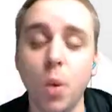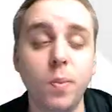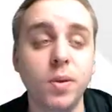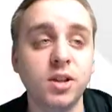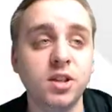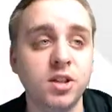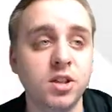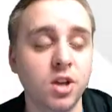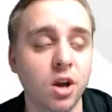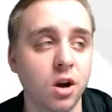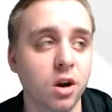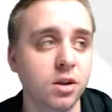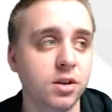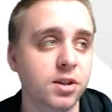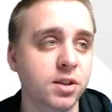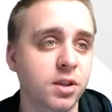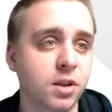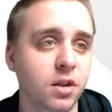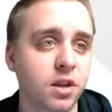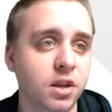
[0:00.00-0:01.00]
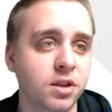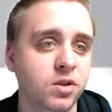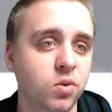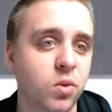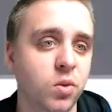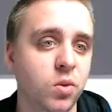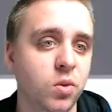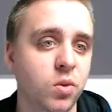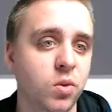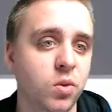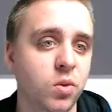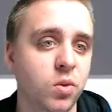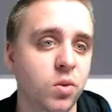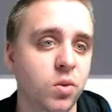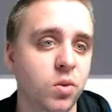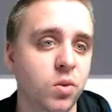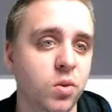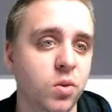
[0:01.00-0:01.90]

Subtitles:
I hope it starts this weekend.